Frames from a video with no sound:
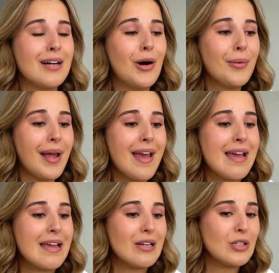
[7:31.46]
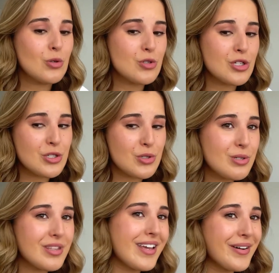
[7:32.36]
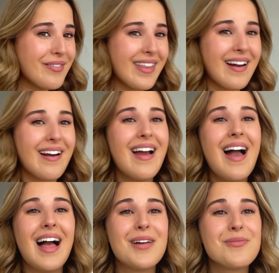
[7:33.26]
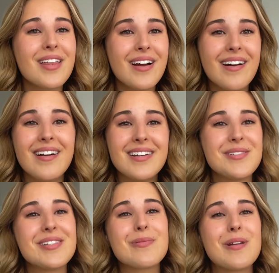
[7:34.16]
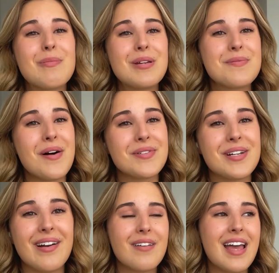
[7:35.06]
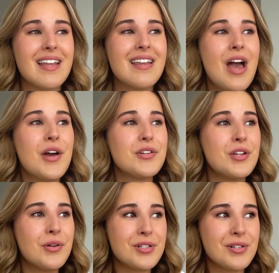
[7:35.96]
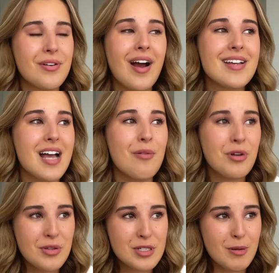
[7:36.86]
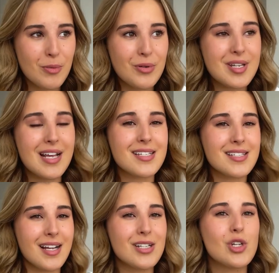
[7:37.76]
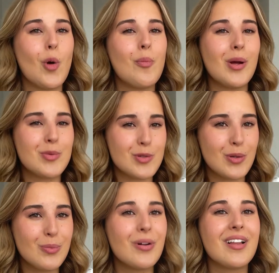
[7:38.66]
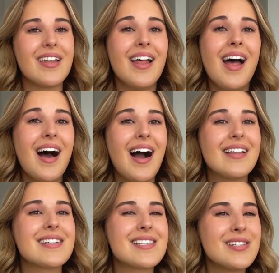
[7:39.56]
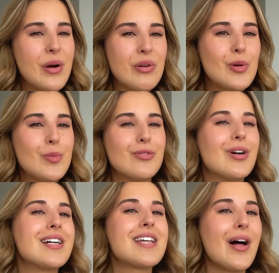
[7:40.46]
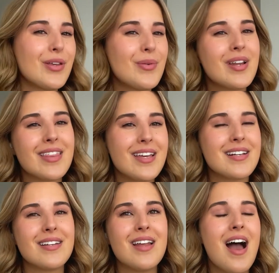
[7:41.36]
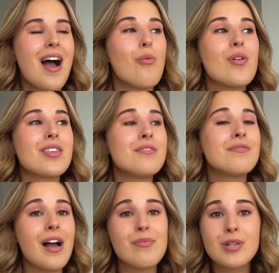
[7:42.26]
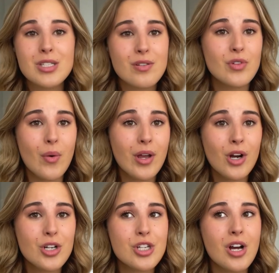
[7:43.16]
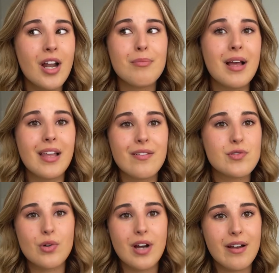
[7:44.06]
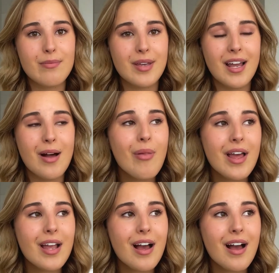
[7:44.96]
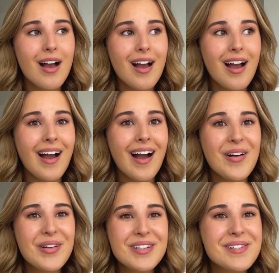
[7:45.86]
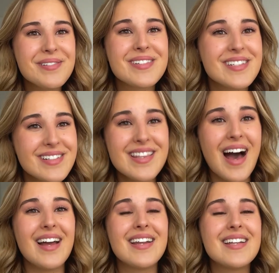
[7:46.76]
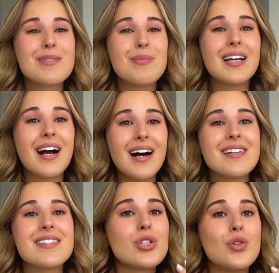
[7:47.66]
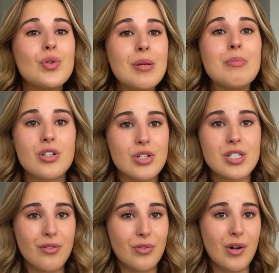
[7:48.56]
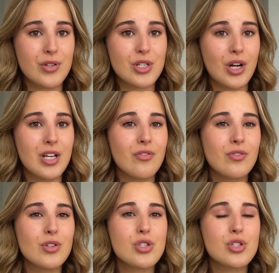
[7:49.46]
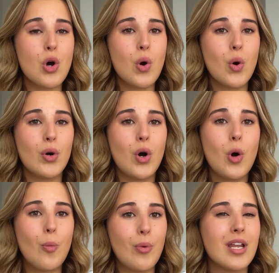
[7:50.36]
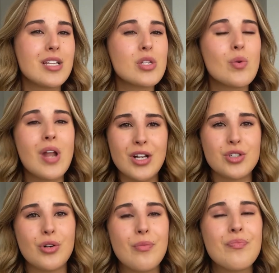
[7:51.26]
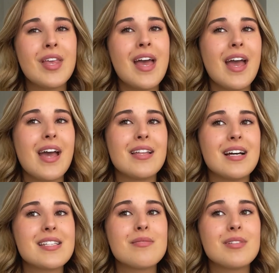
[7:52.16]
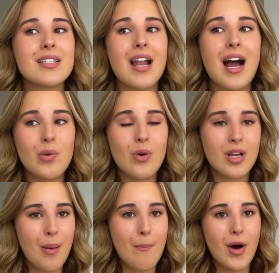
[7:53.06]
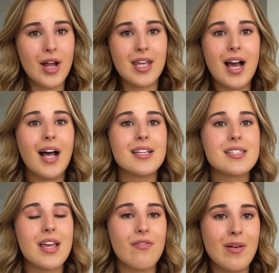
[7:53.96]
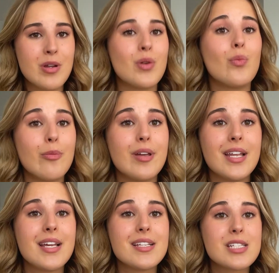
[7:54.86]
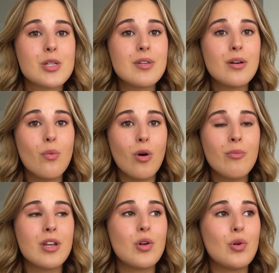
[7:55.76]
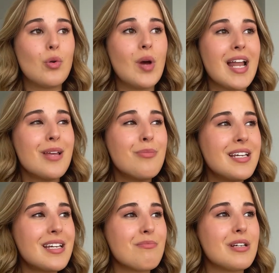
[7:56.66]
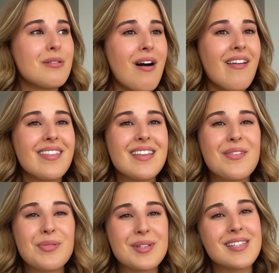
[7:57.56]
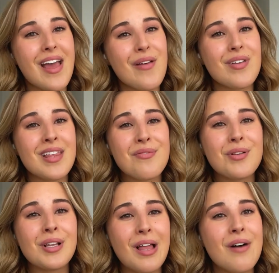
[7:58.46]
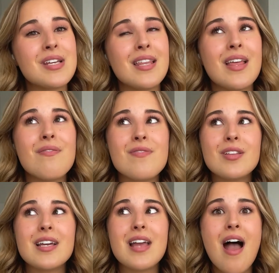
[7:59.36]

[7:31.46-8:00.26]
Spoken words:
okay, you just do your thing over there. And with her, you just want to be around her. And no joke, you guys, I'm one of those people who takes a second to open up to people, and I like to know you before I tell you anything. And within 5 minutes of knowing her, she got my life story out of me. And I'm like, how did you do that? And it's because you can be yourself around her, and it feels so open and so natural. And that's something that I want to embody as a feminine woman, is to be a woman who anybody can be around and they feel safe and they feel loved and they feel like